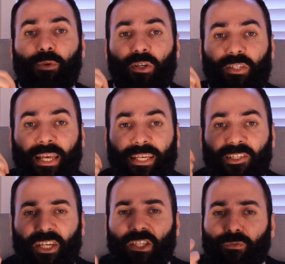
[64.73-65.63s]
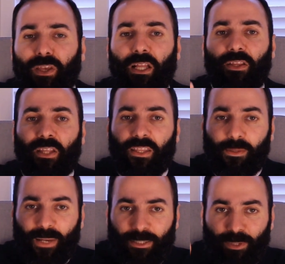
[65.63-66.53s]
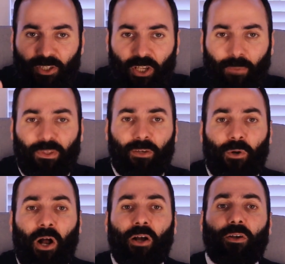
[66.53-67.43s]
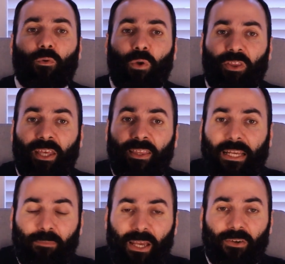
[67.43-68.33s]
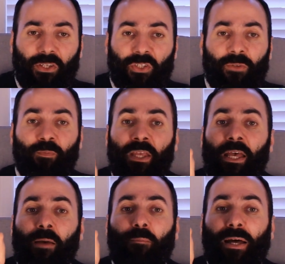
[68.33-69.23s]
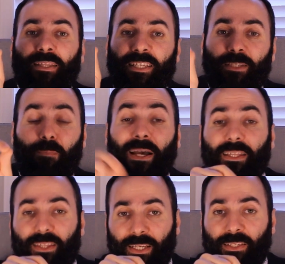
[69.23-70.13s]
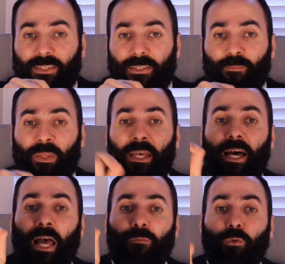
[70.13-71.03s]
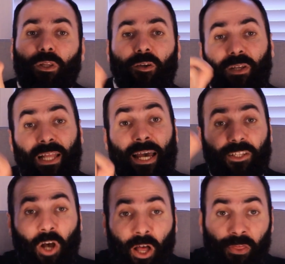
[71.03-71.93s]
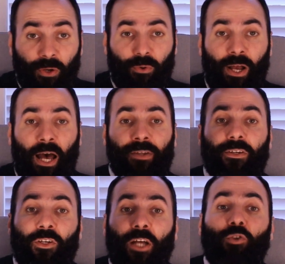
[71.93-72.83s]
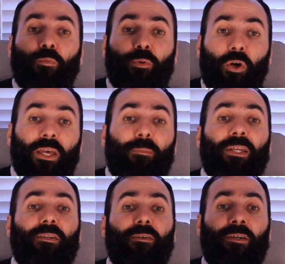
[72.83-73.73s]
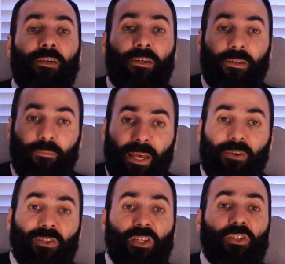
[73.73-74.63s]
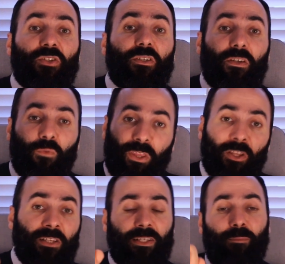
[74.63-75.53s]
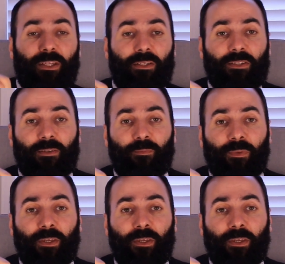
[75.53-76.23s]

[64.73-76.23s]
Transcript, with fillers: because I can just feel that there must be something wrong within that marriage. But despite this, I fully relied on the Quran not to prohibit uh, marriages with non-submitters.